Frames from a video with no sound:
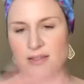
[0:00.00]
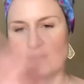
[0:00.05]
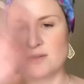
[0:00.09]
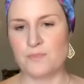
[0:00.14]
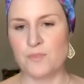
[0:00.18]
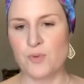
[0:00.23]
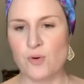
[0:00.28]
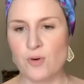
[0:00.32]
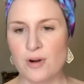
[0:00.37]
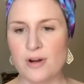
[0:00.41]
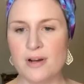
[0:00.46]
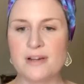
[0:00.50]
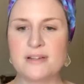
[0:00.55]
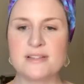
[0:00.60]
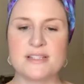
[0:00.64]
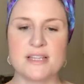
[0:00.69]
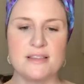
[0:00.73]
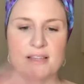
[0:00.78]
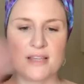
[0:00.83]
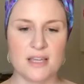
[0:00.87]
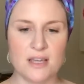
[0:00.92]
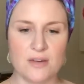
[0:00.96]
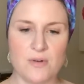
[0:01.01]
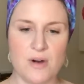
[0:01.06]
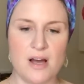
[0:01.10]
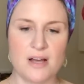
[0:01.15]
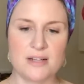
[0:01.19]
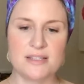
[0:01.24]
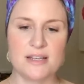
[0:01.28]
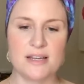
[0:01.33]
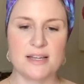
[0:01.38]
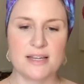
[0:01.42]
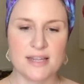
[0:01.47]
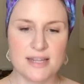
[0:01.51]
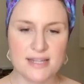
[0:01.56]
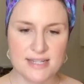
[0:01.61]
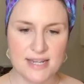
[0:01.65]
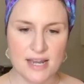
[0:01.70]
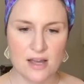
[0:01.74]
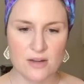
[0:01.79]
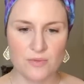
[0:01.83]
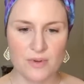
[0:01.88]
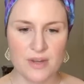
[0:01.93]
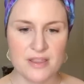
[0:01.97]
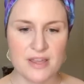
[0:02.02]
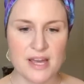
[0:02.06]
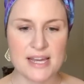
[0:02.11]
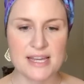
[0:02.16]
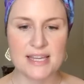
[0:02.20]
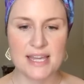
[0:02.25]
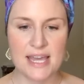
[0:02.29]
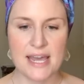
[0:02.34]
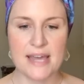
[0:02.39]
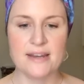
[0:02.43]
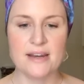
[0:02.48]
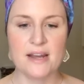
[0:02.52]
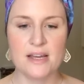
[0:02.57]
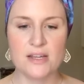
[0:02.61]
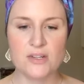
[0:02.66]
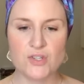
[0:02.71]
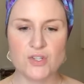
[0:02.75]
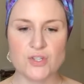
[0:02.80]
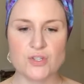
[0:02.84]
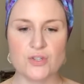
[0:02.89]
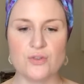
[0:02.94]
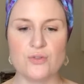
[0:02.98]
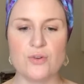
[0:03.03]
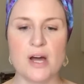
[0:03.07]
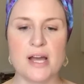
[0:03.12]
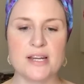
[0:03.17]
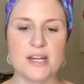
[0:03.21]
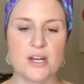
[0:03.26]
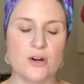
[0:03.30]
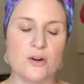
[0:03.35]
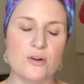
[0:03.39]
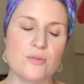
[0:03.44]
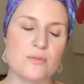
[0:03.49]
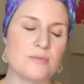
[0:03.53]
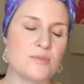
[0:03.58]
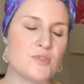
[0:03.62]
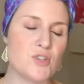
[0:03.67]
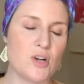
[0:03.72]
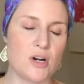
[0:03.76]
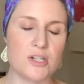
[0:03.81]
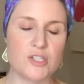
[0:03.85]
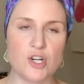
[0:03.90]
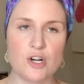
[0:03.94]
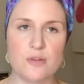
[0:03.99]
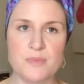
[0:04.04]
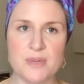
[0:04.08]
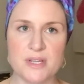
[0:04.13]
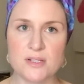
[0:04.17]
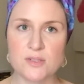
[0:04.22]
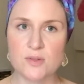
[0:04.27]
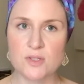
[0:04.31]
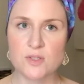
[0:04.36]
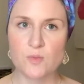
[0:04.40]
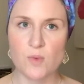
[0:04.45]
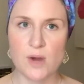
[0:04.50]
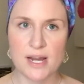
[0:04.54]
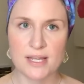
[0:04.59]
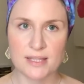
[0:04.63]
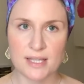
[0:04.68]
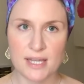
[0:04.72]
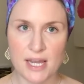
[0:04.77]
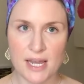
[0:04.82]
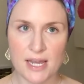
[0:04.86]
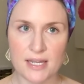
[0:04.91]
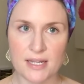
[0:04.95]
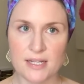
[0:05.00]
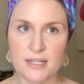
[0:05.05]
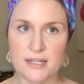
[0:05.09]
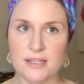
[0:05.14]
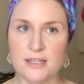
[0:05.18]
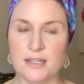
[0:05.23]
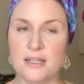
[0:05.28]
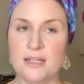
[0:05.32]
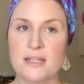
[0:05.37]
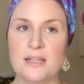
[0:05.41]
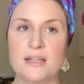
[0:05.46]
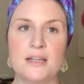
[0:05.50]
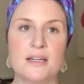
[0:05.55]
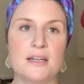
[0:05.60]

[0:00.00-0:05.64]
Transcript: The porgs and the Ewoks I can get down with. I cannot do, I know Jar Jar Binks was widely hated.